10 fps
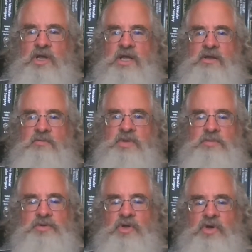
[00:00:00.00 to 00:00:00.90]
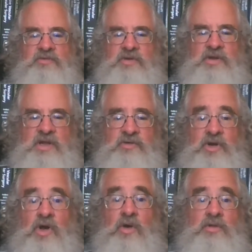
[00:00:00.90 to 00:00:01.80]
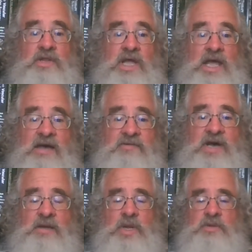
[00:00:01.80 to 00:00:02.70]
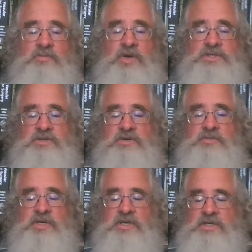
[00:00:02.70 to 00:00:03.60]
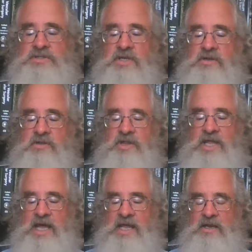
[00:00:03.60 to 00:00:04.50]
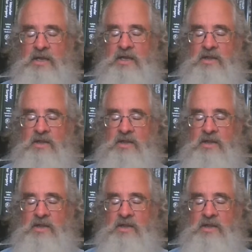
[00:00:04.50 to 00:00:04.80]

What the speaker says: and people don't even ever know that they have high blood pressure, because other than that,